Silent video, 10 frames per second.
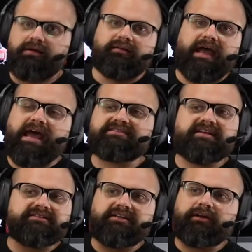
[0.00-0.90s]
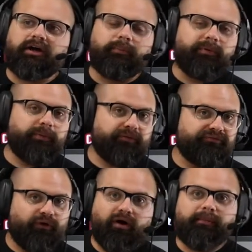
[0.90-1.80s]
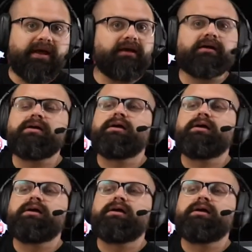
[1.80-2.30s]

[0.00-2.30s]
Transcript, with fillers: The asset's either going to be performing